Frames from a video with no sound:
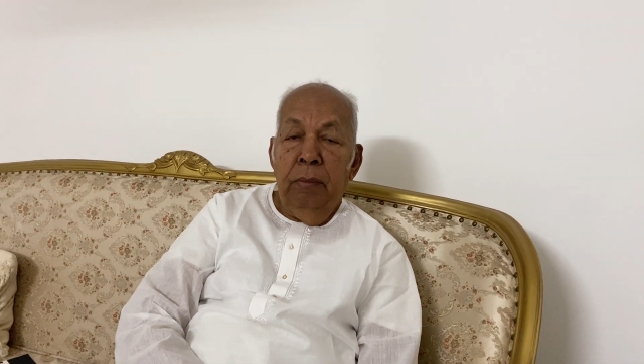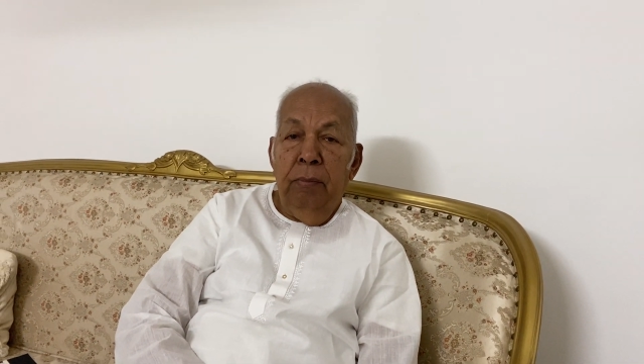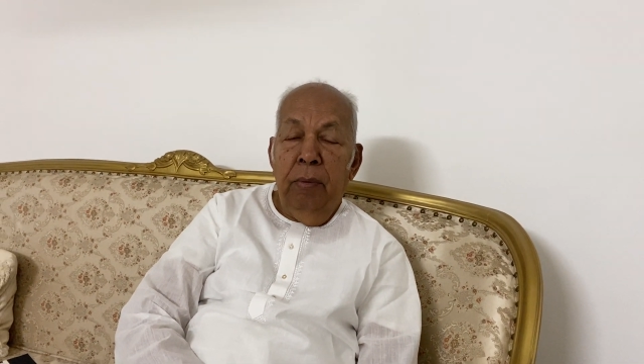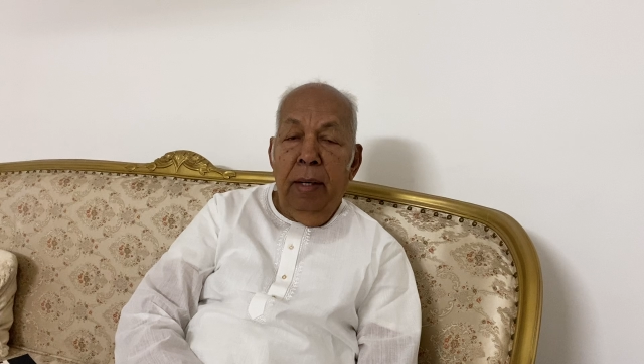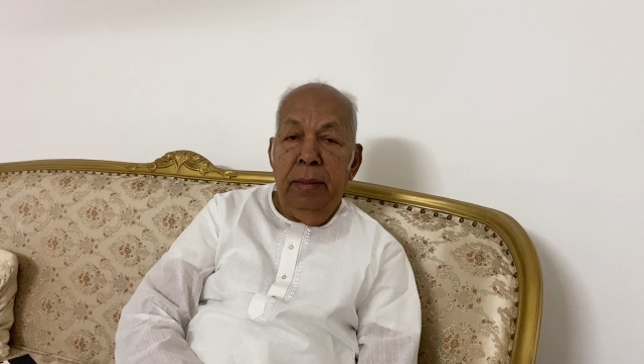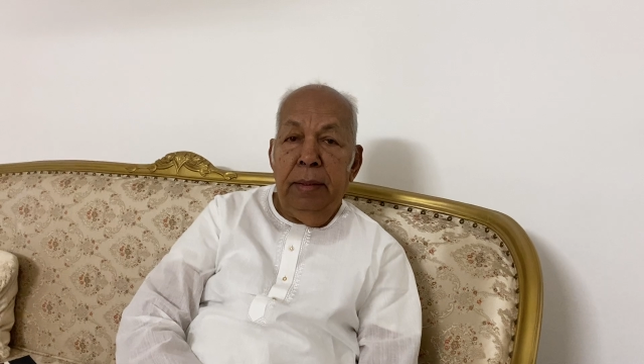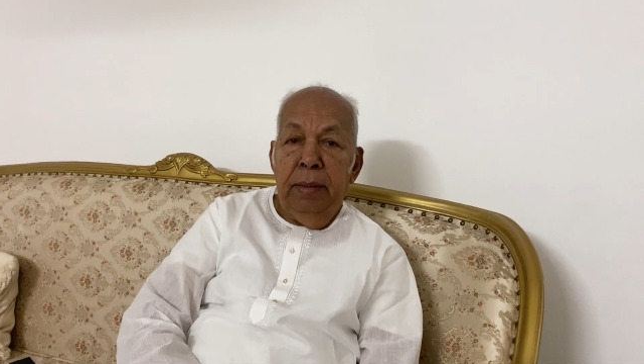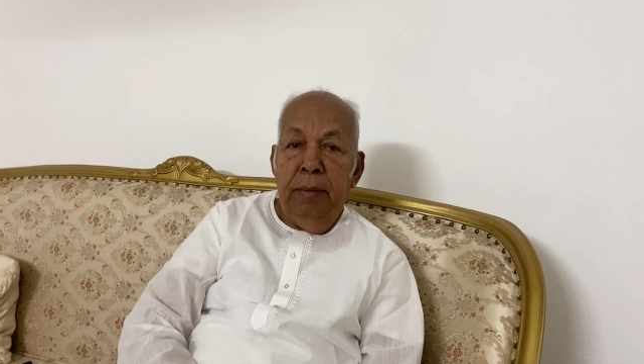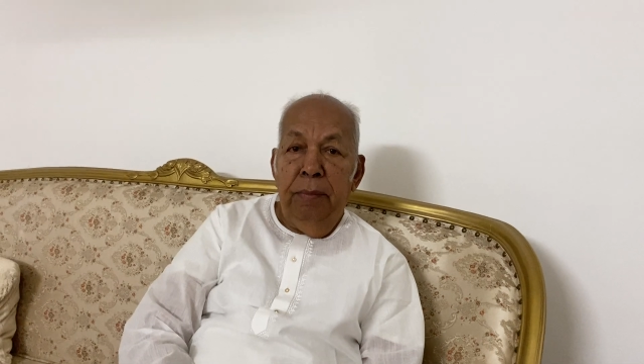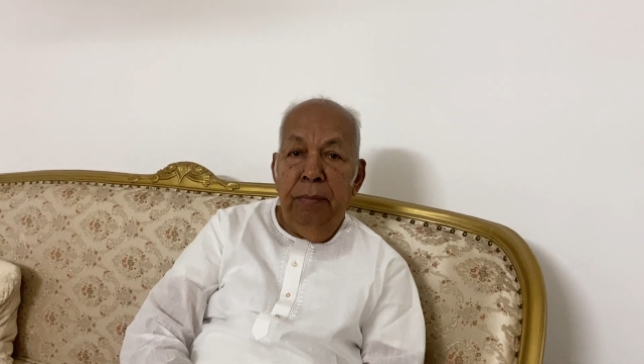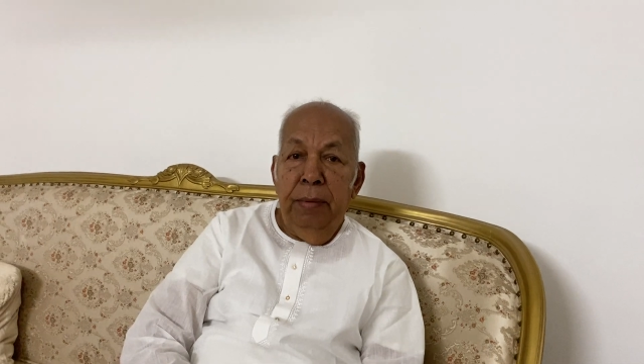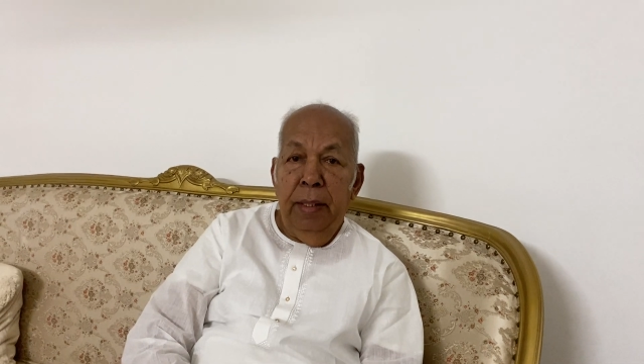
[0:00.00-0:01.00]
what
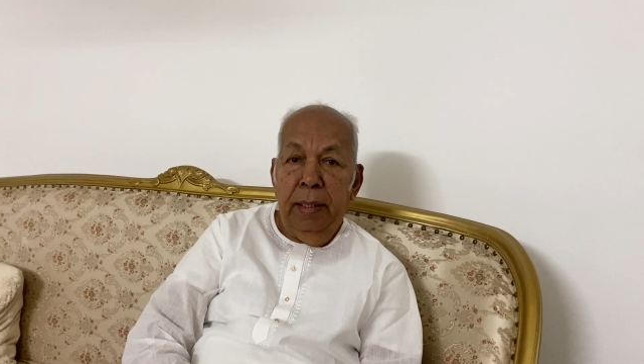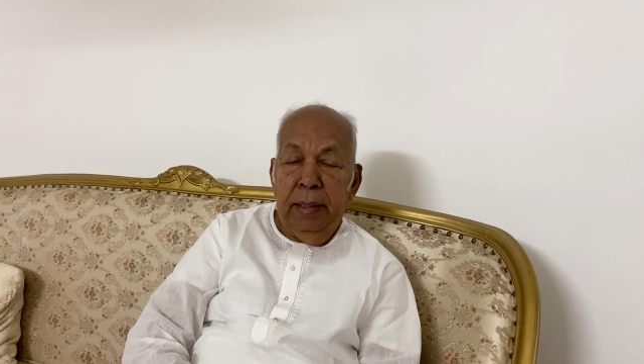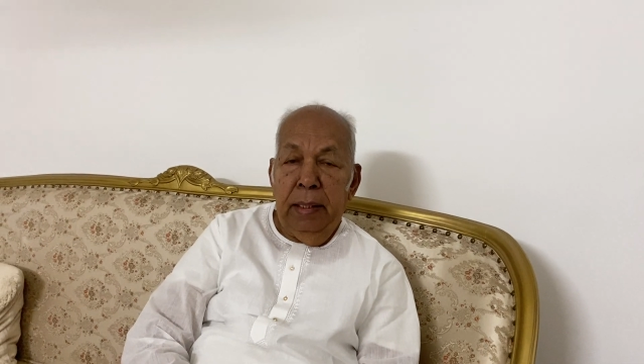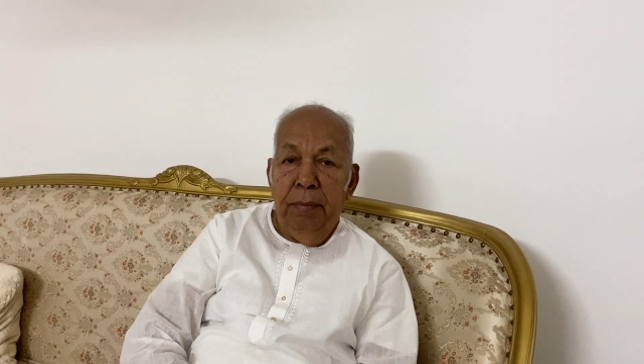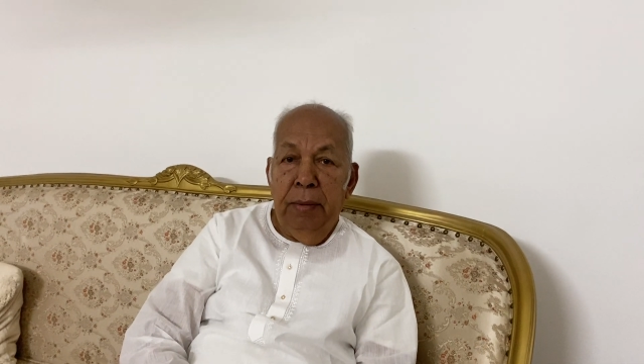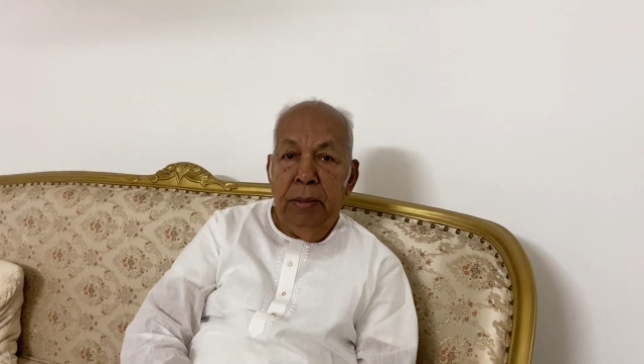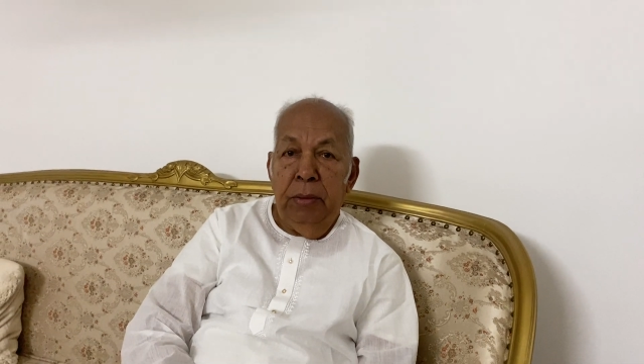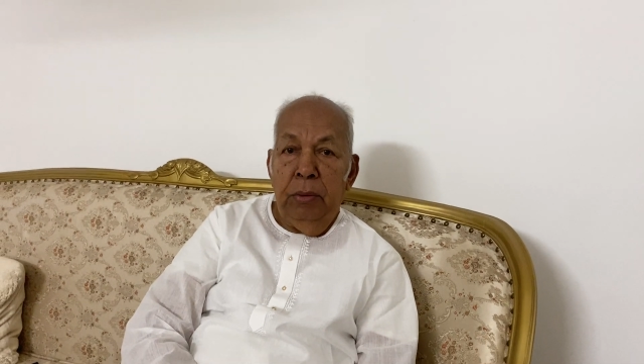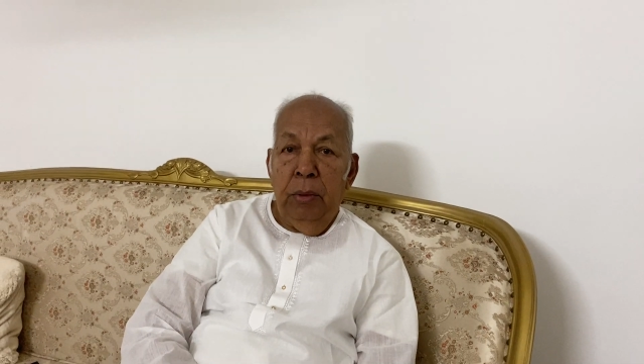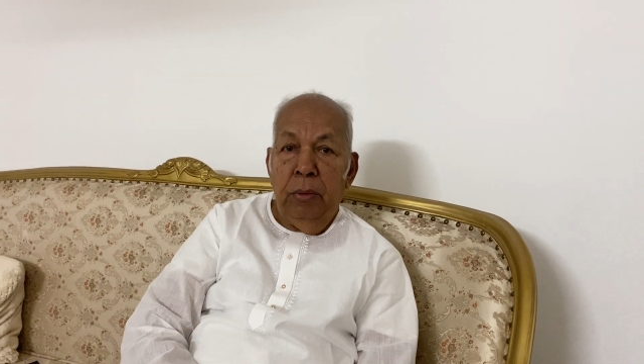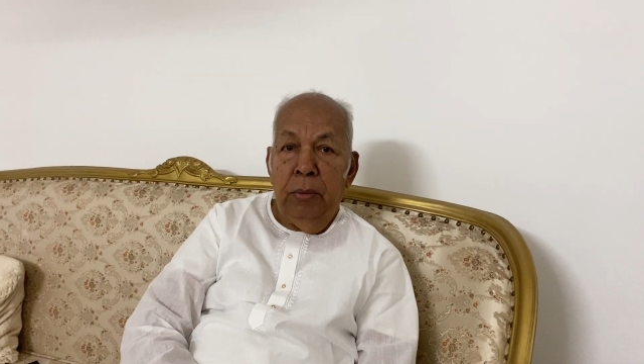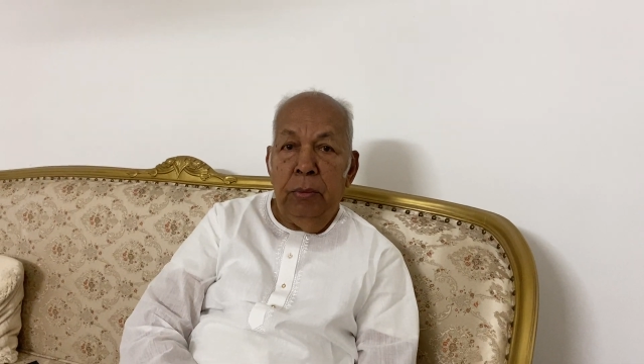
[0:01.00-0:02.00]
we are given
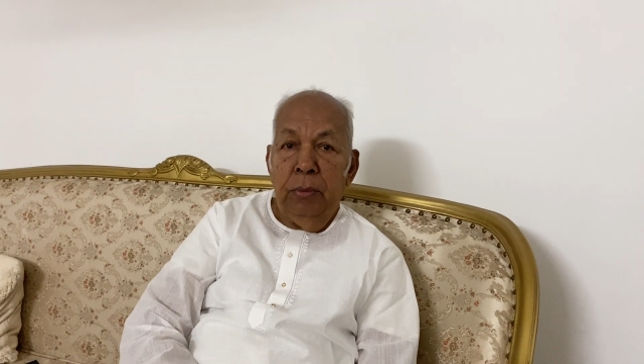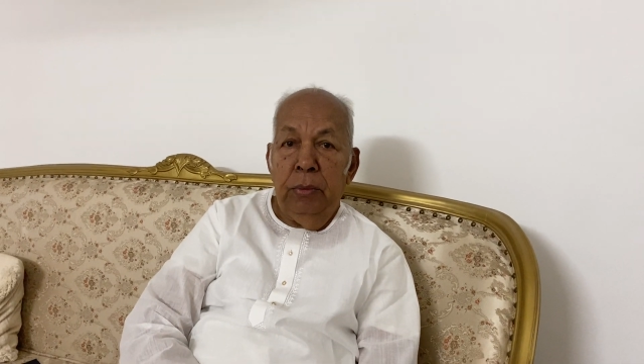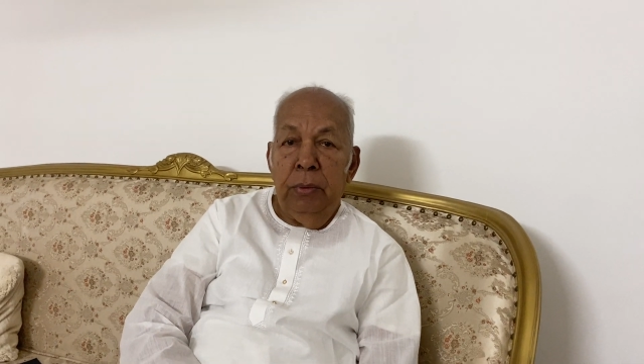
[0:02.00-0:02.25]
to